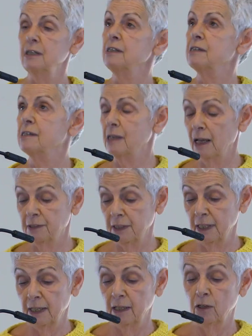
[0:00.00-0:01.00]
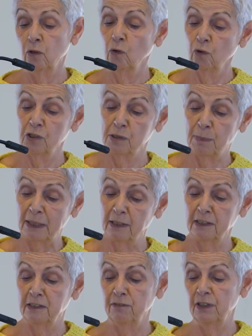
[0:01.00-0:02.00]
Study, or the
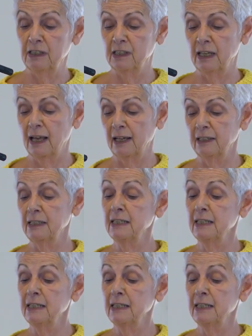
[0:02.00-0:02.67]
speculative intellect,